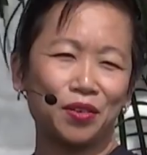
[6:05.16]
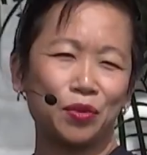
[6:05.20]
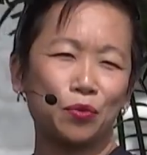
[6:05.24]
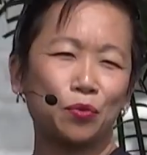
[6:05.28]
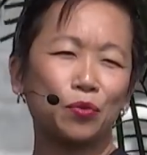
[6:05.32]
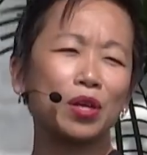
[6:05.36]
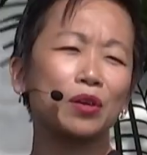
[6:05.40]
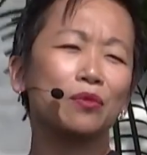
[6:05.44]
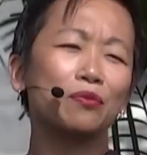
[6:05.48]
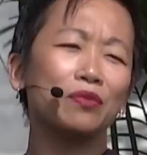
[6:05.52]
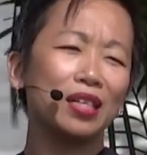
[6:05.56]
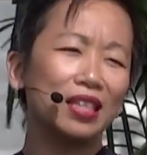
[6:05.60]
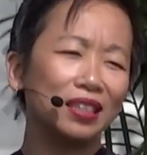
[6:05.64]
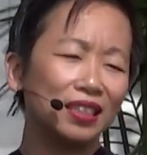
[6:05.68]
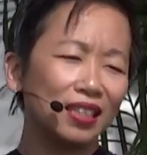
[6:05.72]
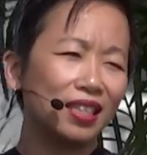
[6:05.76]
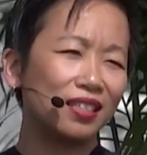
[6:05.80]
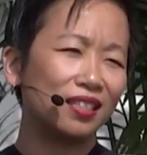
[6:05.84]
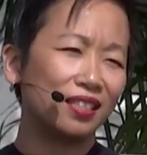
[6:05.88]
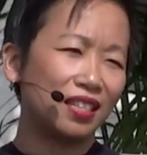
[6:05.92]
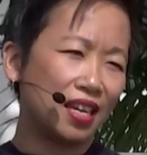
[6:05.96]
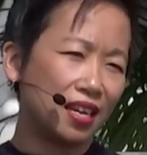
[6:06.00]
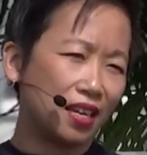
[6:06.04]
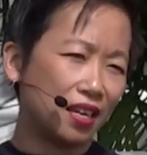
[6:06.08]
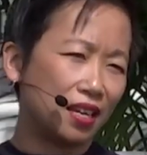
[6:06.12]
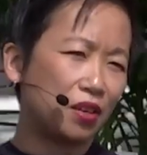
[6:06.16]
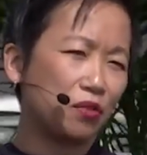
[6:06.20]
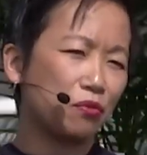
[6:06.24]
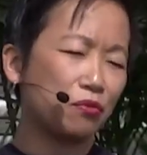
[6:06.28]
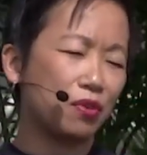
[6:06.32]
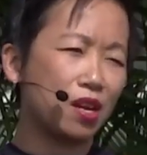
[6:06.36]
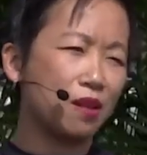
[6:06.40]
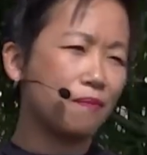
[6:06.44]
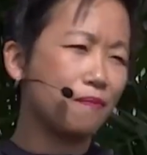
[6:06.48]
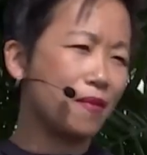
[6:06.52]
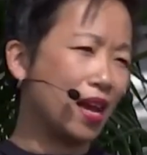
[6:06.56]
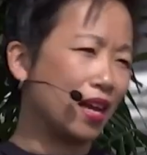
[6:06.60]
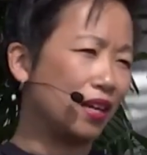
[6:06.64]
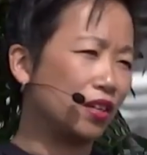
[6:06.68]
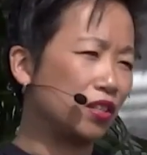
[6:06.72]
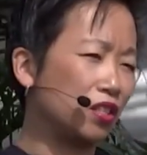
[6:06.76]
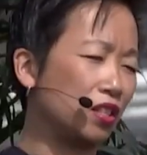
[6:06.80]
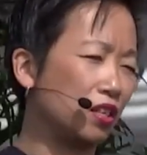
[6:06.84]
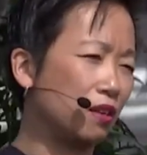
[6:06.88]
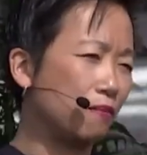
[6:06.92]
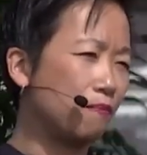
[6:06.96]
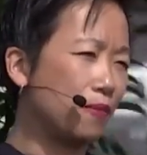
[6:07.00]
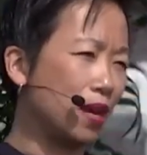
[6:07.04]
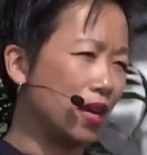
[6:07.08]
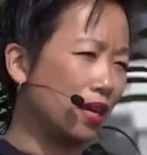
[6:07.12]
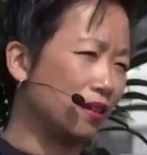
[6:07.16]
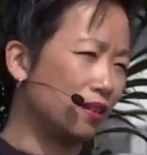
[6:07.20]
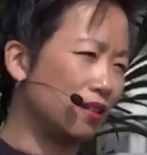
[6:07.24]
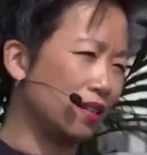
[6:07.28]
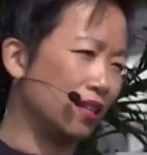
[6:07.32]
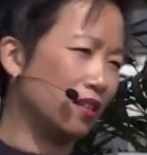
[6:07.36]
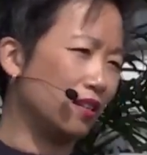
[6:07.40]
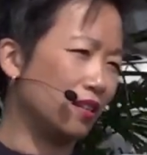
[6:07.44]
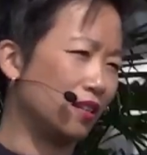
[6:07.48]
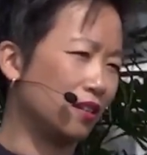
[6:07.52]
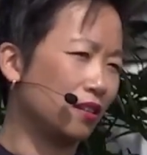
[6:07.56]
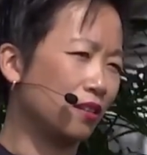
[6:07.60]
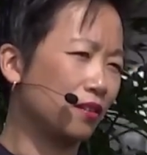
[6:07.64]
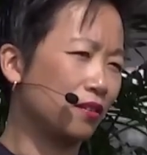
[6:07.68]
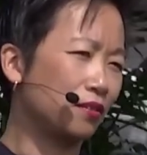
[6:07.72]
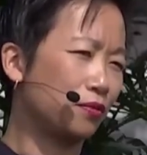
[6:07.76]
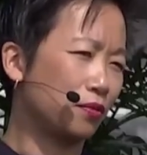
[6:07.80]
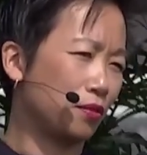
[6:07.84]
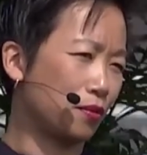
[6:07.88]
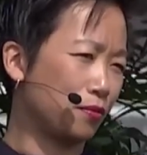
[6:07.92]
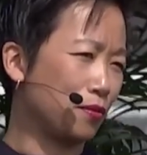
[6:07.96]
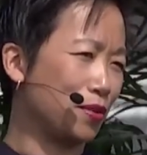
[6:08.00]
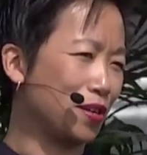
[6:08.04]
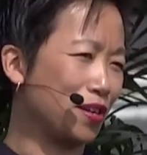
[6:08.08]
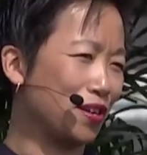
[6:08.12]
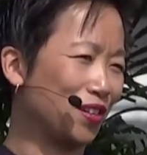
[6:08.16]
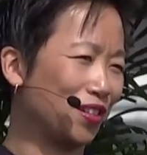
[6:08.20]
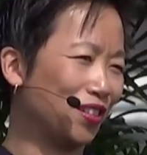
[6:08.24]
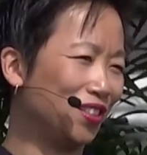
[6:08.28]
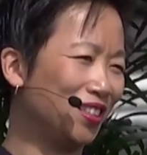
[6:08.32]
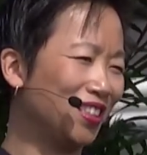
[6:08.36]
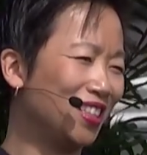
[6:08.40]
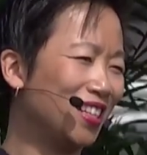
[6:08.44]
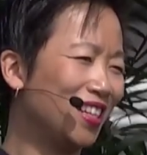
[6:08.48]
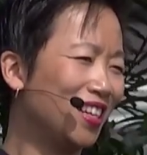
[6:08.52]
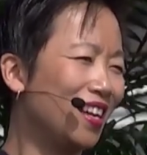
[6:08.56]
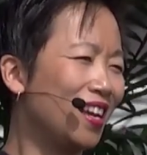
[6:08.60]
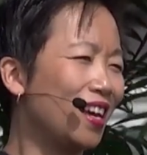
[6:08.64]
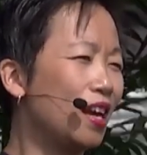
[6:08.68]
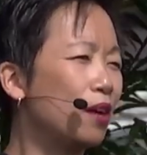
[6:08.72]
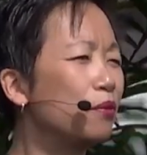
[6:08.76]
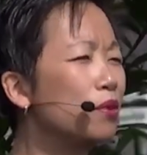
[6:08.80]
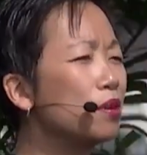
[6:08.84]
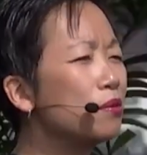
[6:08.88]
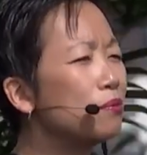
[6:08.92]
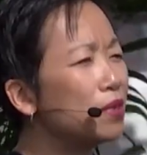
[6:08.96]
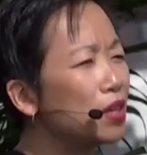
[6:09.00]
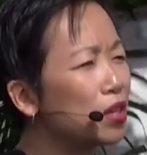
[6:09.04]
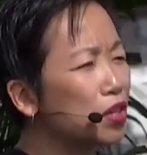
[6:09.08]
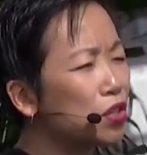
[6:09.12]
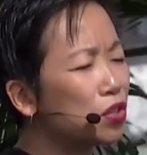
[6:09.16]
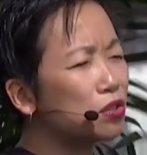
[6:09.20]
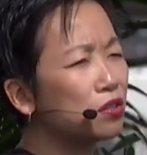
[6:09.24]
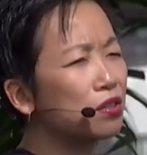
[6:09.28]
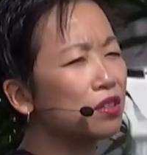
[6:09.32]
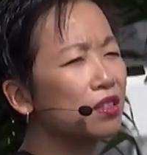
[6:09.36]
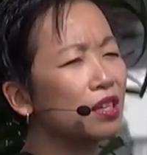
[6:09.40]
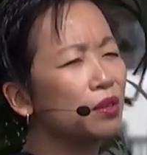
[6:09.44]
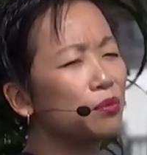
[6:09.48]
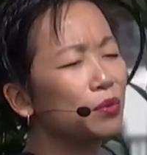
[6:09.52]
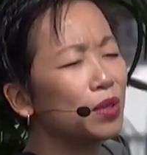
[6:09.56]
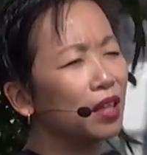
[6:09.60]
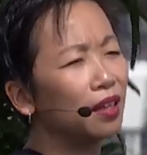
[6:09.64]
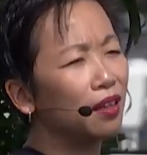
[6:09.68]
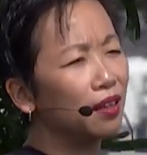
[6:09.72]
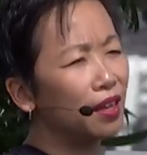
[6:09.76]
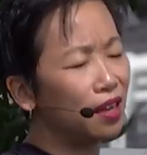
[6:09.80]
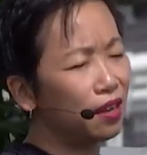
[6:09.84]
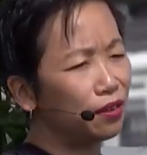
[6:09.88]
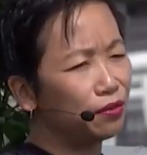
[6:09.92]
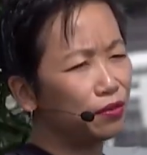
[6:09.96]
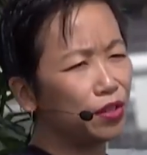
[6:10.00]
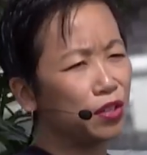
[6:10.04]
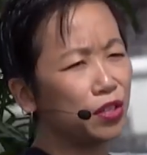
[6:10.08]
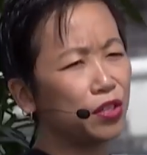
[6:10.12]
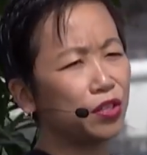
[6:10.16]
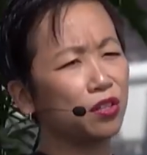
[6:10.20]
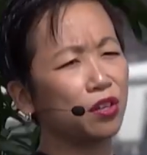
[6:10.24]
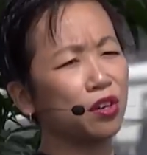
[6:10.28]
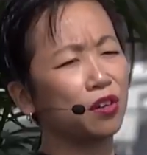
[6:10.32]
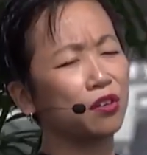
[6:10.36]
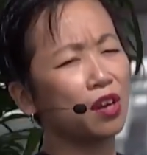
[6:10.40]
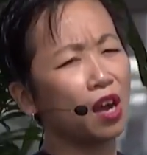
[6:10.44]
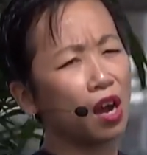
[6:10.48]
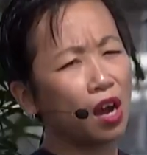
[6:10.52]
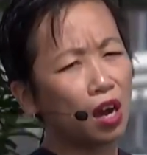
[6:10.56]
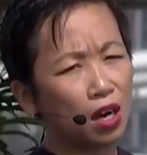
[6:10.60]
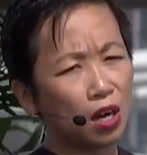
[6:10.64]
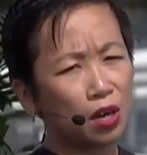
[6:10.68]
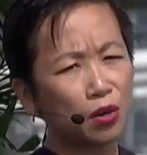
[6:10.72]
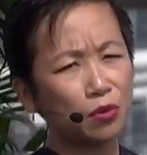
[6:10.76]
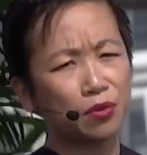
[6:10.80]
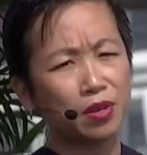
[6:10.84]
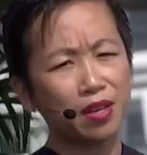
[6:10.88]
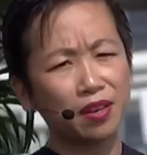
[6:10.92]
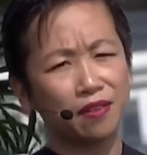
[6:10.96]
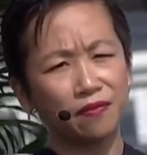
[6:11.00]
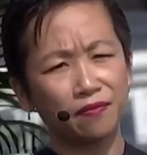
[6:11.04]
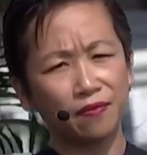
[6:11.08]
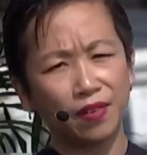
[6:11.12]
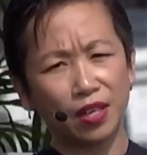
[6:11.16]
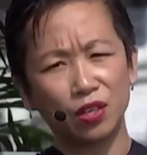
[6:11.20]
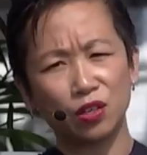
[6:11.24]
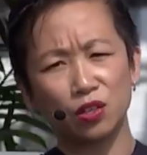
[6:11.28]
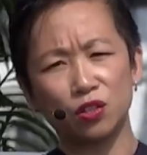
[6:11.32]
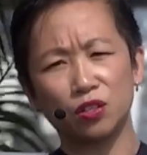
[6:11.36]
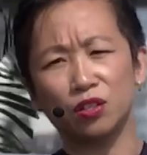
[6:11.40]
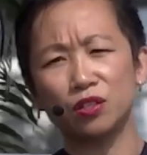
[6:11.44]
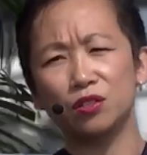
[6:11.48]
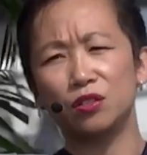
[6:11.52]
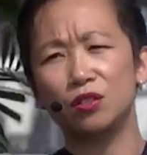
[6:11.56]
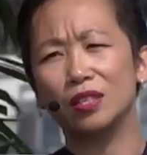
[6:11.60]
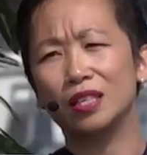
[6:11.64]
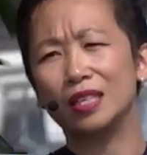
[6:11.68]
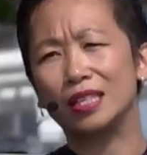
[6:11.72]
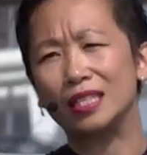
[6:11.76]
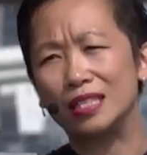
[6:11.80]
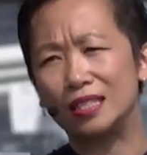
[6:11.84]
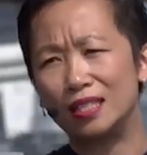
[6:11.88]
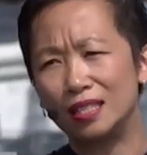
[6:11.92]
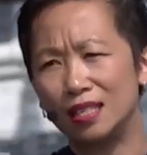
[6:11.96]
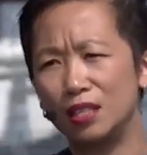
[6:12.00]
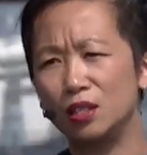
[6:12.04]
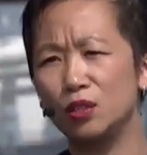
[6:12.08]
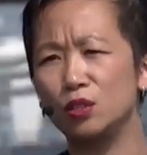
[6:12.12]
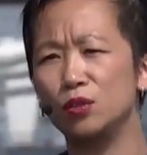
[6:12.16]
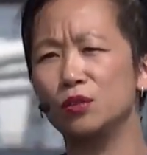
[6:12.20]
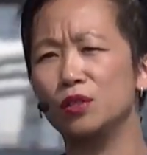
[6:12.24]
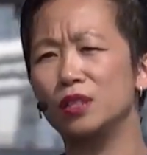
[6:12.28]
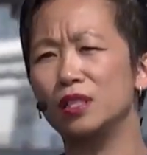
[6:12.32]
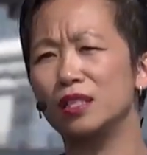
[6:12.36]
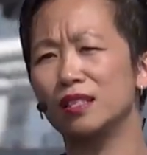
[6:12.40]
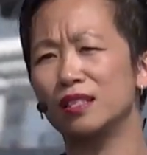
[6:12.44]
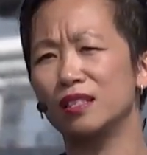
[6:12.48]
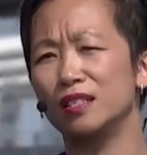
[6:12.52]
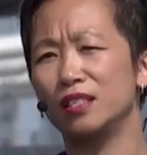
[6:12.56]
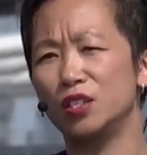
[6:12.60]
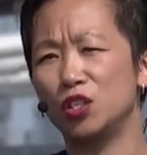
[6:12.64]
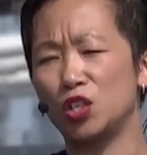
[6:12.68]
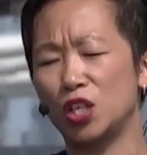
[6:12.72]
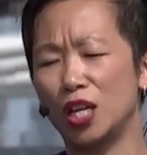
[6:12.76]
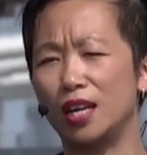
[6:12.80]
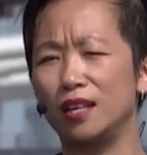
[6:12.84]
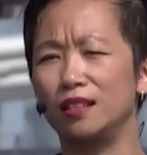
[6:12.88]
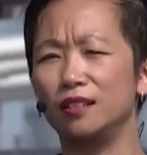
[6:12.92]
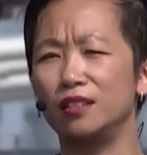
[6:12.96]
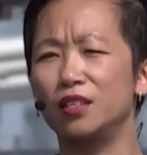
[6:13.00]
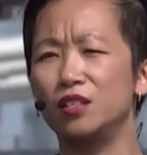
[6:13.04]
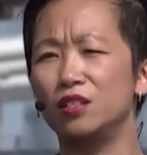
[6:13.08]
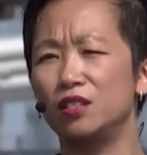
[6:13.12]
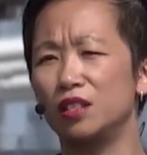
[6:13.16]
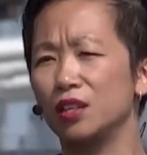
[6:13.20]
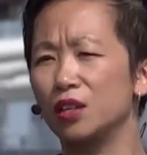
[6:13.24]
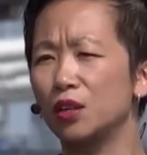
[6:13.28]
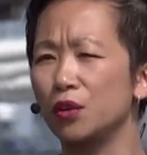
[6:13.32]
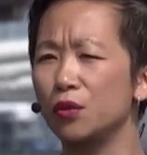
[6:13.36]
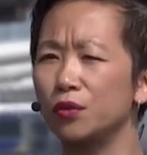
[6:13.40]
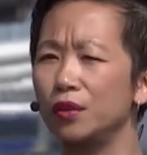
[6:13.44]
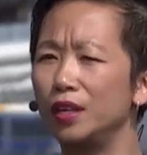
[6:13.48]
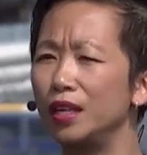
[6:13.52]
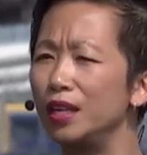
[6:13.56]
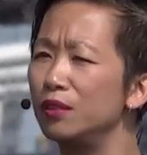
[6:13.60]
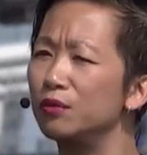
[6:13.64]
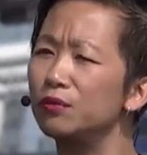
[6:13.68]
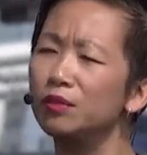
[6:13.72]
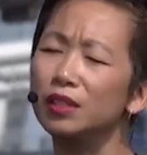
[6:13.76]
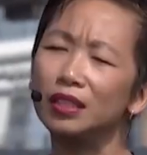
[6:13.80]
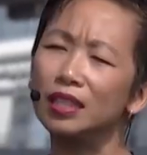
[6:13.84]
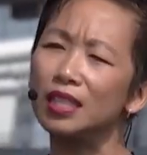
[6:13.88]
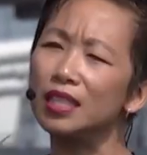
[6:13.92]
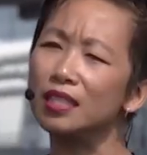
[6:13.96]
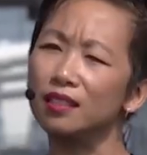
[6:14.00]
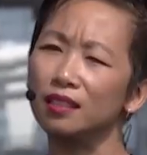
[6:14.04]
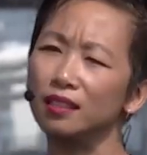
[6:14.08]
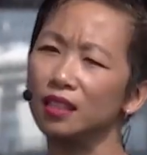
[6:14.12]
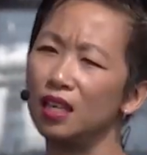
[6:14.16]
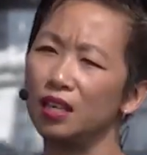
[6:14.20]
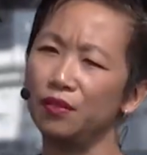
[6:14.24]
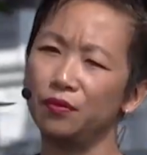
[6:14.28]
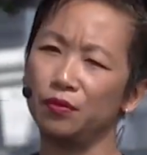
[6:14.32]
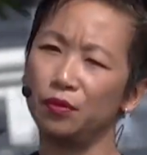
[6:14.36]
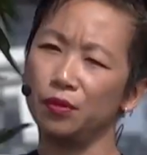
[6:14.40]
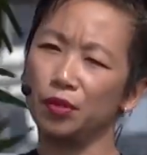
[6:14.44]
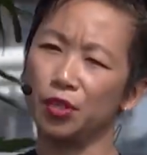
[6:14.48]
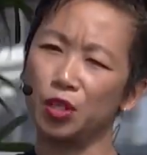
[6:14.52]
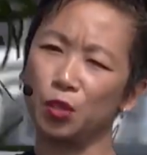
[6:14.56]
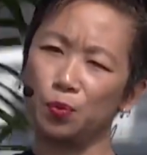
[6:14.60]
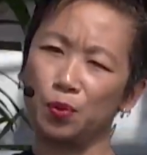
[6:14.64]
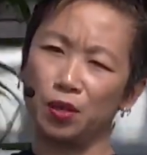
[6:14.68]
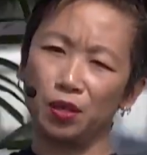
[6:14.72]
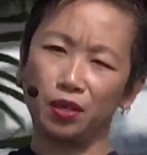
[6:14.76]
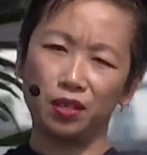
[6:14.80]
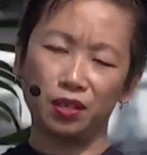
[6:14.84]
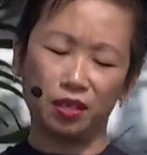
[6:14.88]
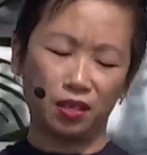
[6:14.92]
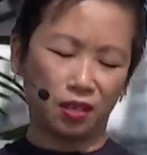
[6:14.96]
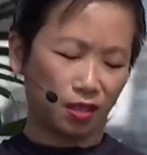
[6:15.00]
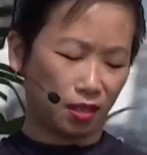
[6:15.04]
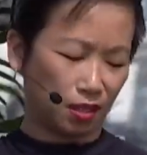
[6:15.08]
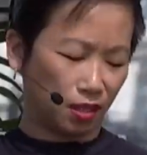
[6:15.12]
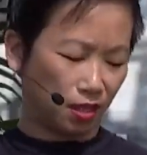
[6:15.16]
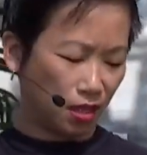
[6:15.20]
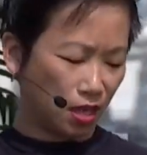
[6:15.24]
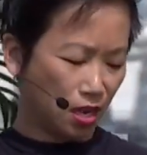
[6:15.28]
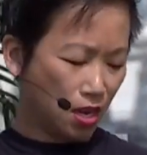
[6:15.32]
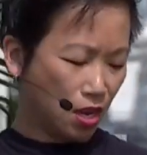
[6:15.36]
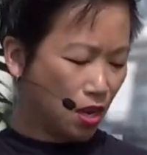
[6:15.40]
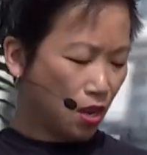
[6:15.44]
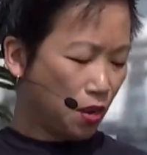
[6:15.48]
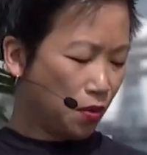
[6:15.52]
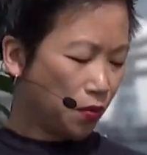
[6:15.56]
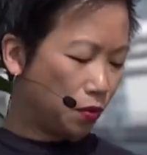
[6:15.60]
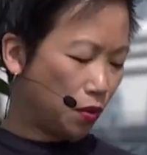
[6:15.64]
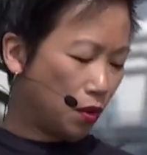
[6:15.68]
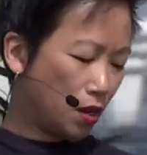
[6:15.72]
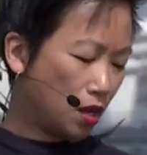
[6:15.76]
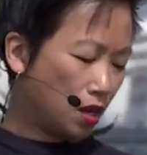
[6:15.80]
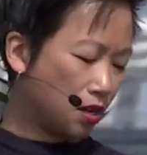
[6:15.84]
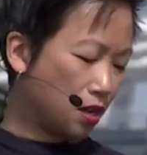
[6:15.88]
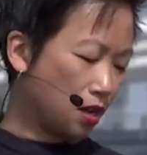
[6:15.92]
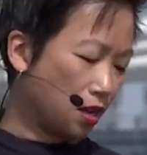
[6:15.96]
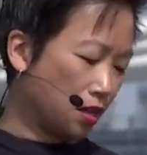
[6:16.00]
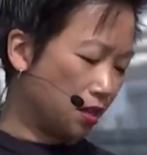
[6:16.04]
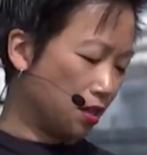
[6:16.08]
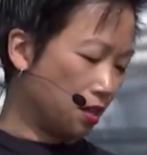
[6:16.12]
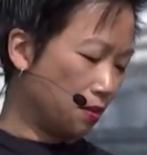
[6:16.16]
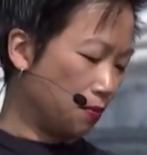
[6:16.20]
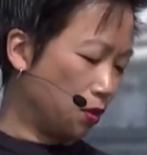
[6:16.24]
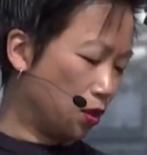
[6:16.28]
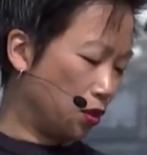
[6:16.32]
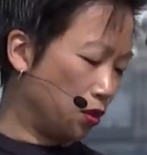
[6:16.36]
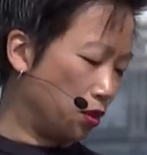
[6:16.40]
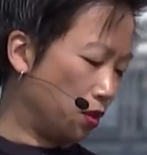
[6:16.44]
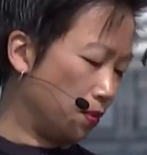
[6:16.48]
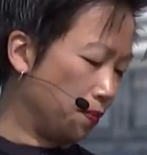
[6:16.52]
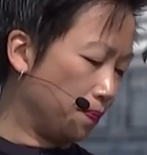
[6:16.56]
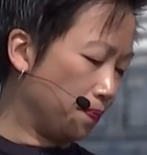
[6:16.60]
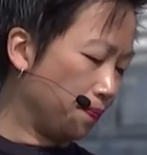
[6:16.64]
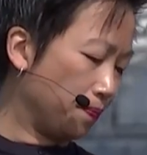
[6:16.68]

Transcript: we really take reimagining banking for real, and we make sure that we leverage on our reinvention to continuously challenge and create really delightful experiences for our customers.